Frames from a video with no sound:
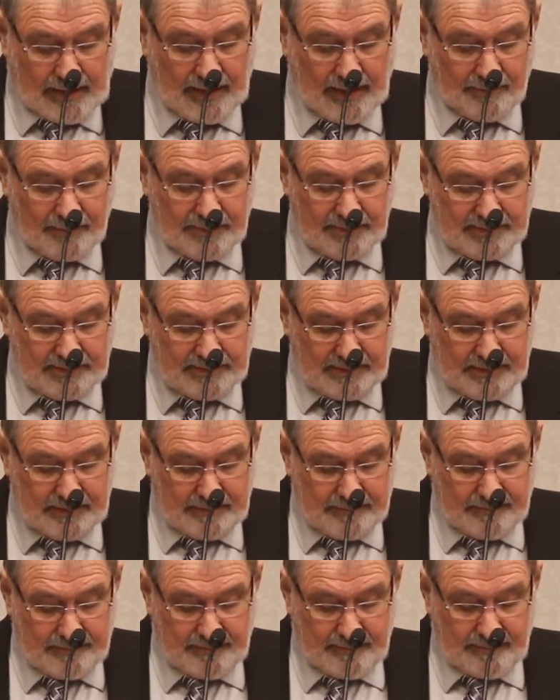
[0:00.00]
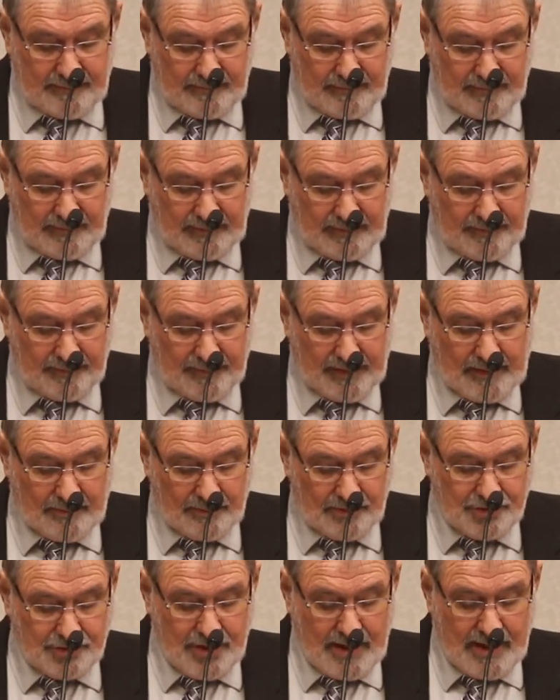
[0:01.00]
I was
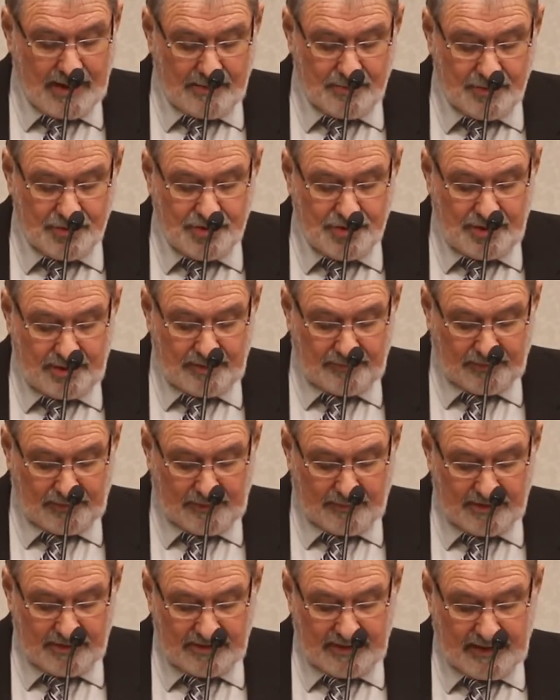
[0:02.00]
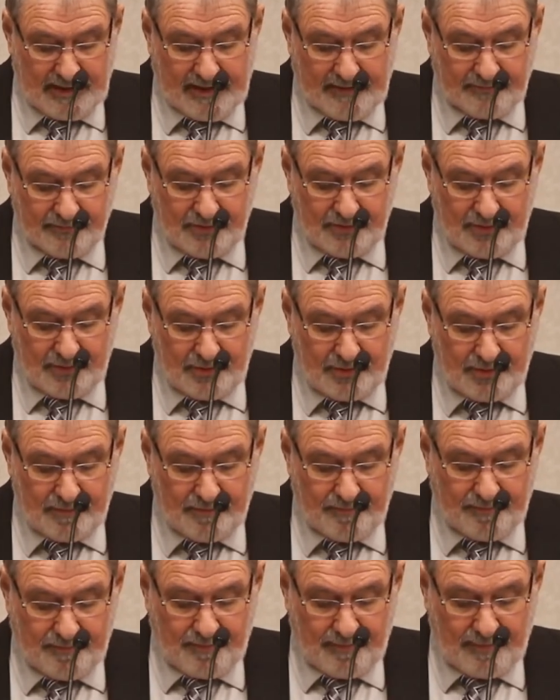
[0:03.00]
chatting with Jerry Flemings that
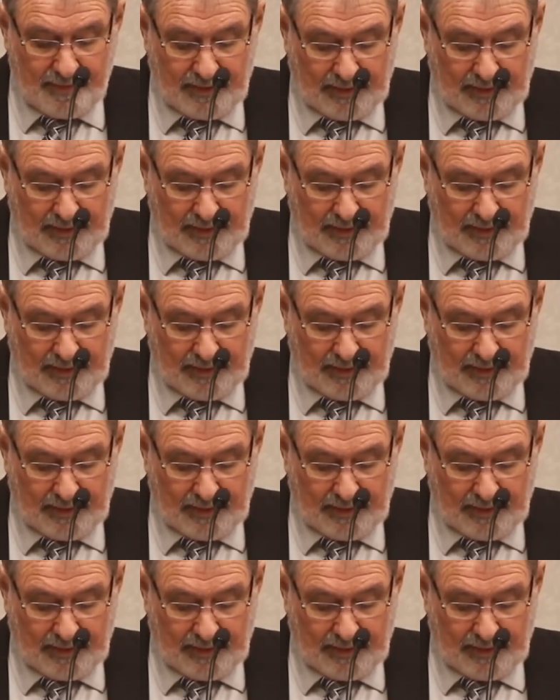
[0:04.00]
afternoon